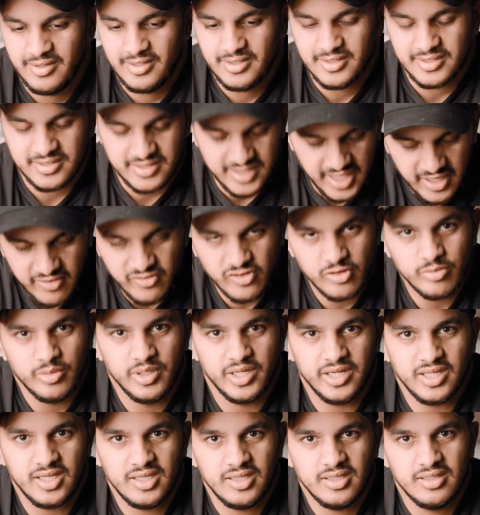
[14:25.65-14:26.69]
Save your
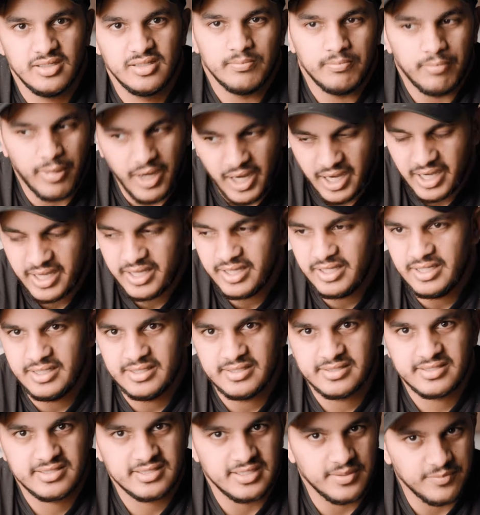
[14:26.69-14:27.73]
money, buy
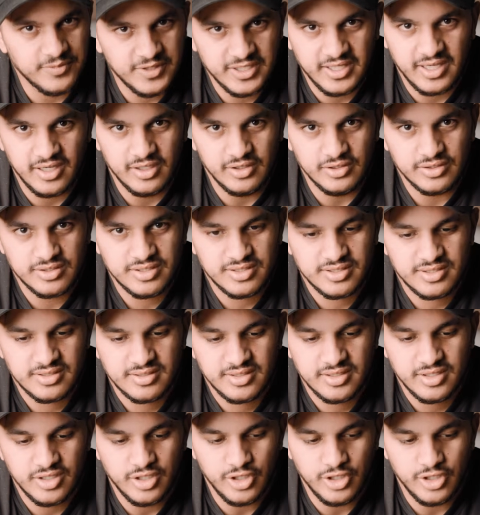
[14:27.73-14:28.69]
something else.